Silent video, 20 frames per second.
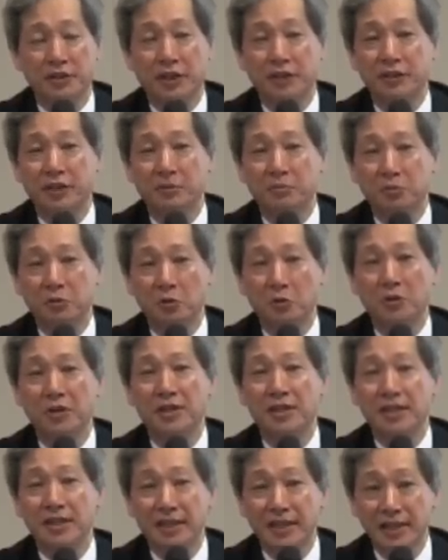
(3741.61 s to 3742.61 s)
that
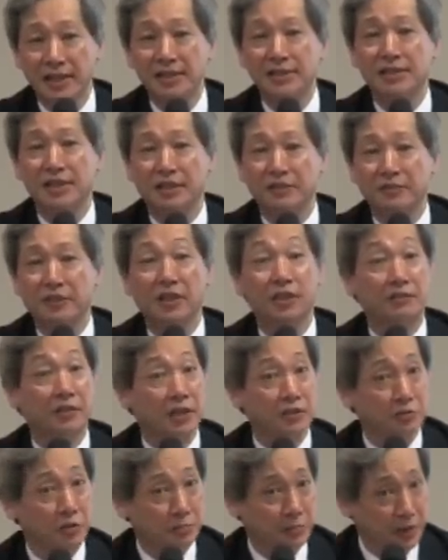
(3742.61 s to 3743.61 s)
employ less than
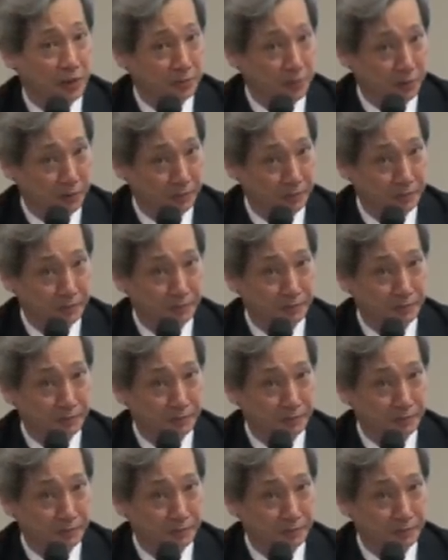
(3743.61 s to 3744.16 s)
500 people.